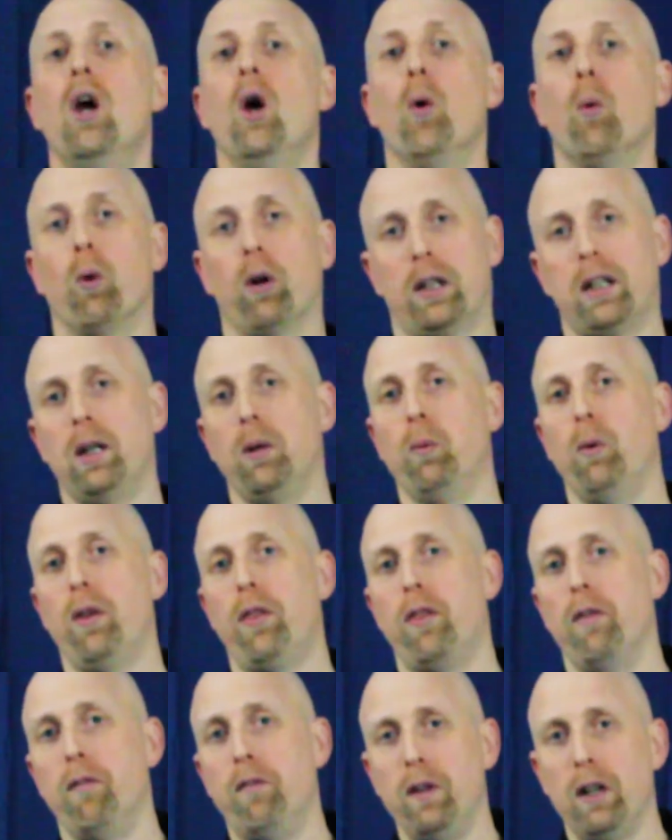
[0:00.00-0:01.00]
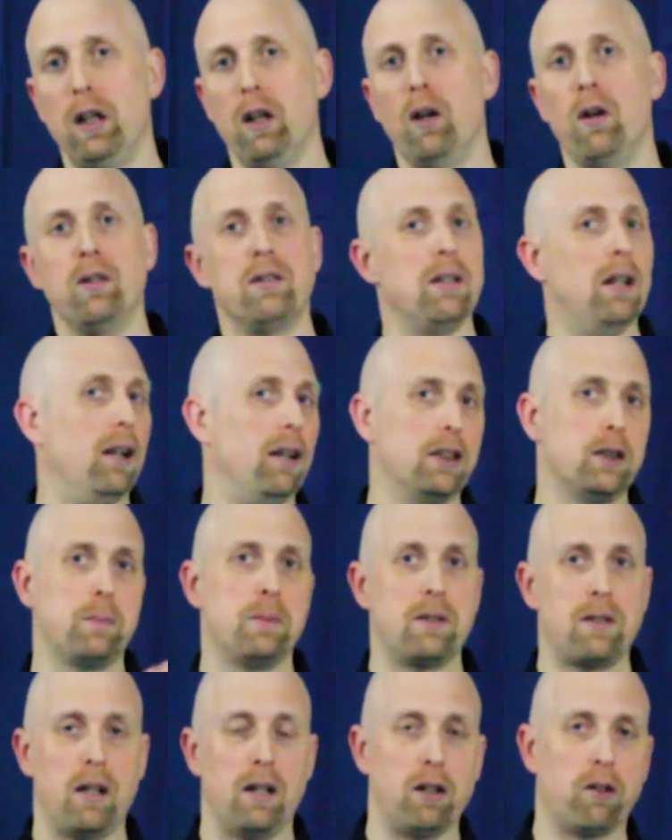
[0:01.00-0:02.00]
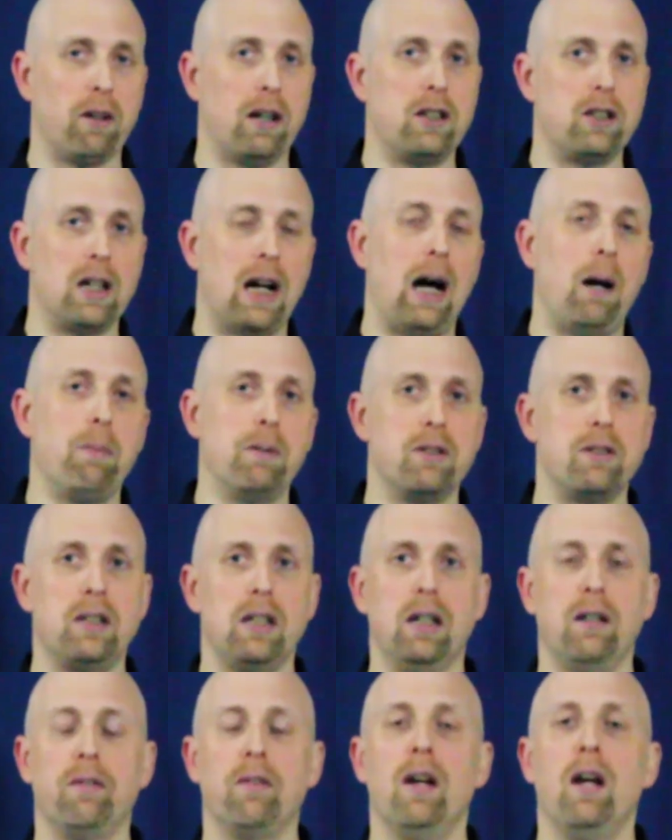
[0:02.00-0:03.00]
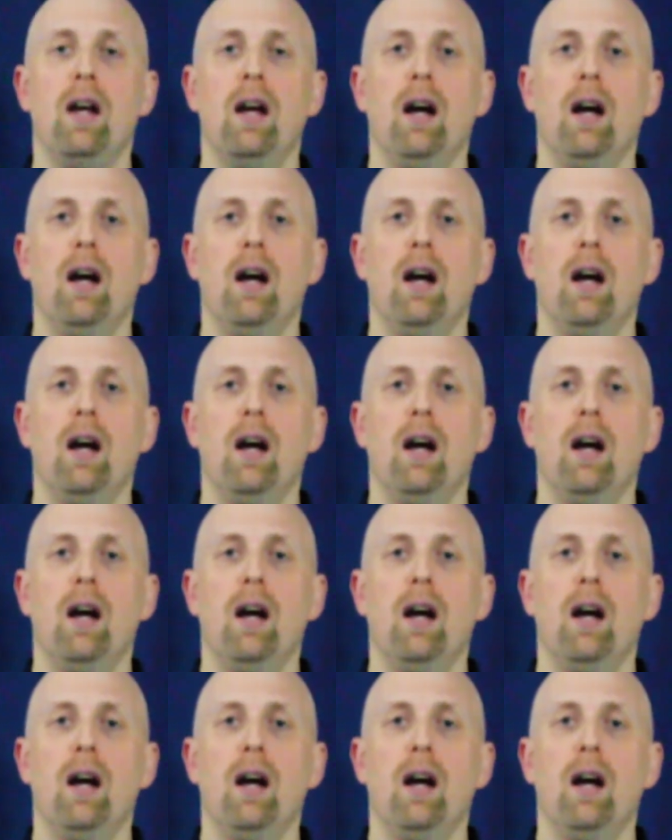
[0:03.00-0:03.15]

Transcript: working with the videos, and Elizabeth's done a great job, and Steve,